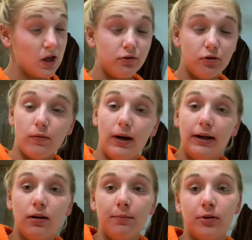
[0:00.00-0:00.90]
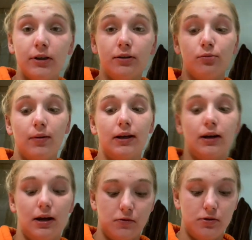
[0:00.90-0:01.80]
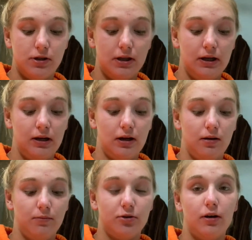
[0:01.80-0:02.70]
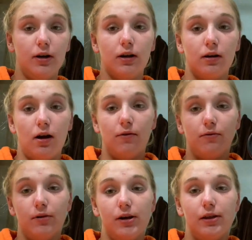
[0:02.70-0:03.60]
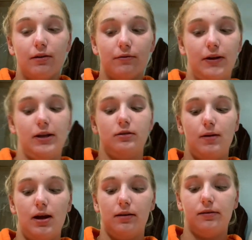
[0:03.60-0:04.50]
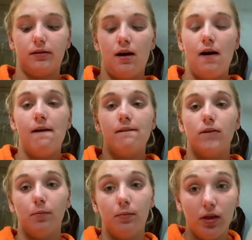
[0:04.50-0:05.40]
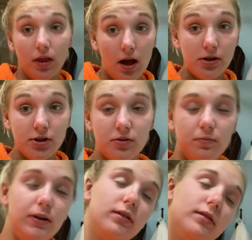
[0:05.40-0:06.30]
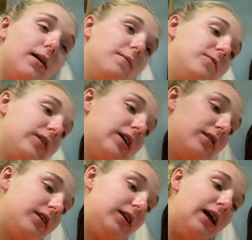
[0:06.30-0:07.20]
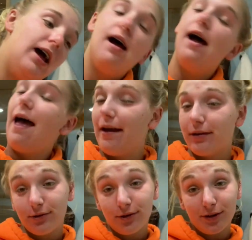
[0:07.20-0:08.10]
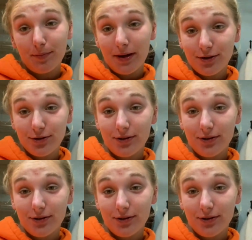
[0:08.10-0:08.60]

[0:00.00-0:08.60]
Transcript: So right now I'm going to do my night routine and I'm starting it off with a face mask from Lush because I'm feeling extra special